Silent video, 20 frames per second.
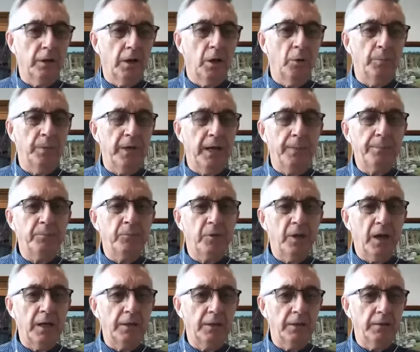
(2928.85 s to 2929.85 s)
I'll be
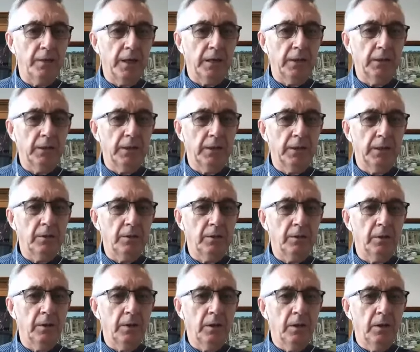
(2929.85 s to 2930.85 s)
updating that link
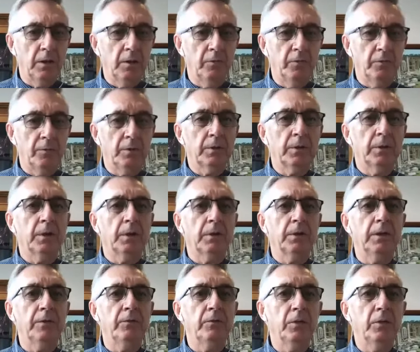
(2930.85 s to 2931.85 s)

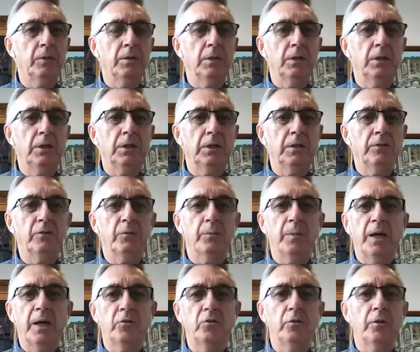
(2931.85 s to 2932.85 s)
given the
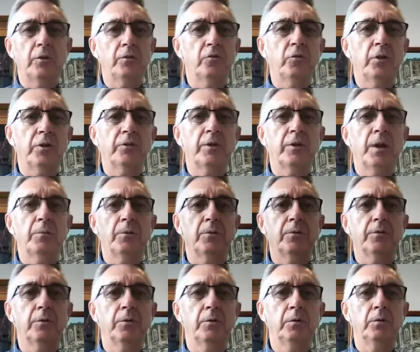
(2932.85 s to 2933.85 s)
information that's just come
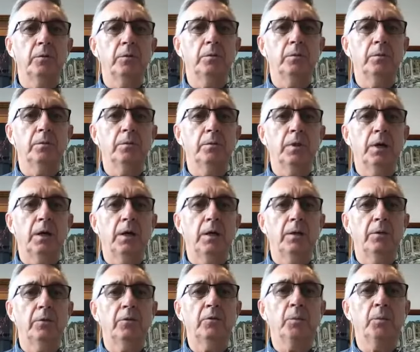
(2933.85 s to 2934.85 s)
through
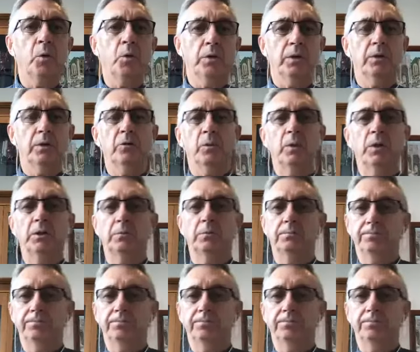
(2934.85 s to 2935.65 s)
this morning as well.